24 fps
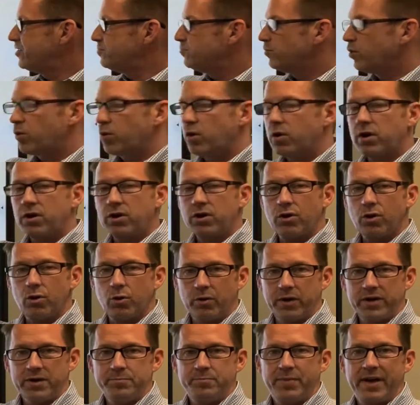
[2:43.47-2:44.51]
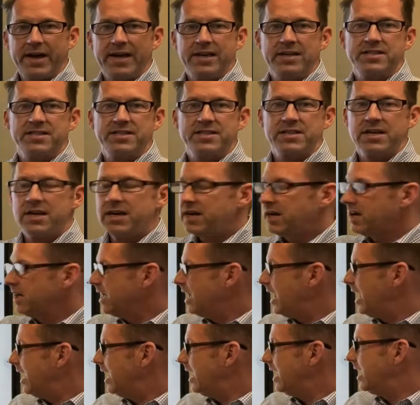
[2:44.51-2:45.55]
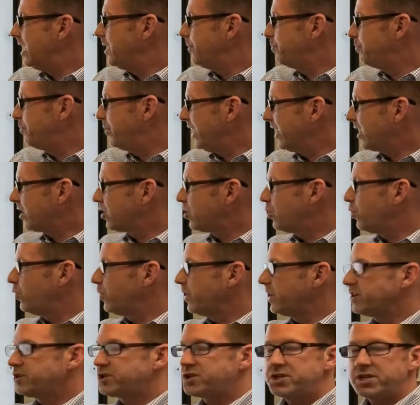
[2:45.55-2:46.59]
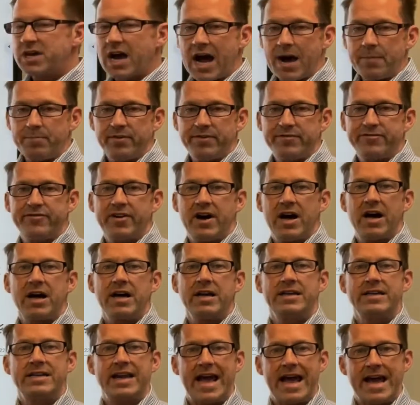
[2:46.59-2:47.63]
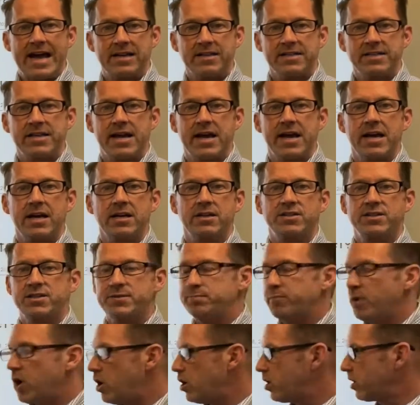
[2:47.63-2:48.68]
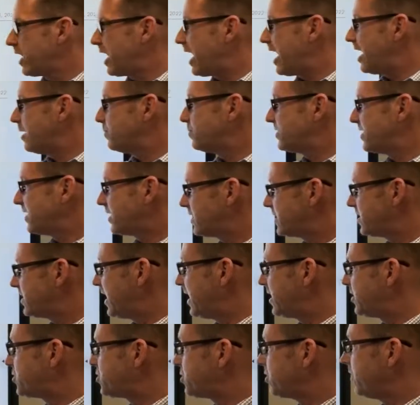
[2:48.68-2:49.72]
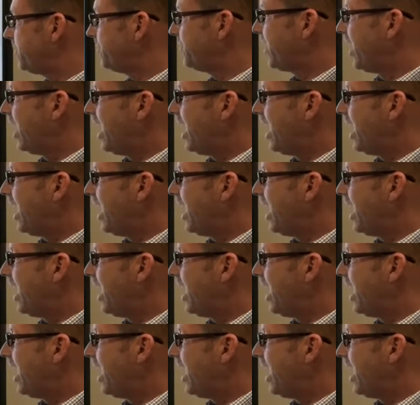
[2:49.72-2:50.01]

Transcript: more: Coinbase, Bitcoin, Shopify, NASDAQ, small caps, etc.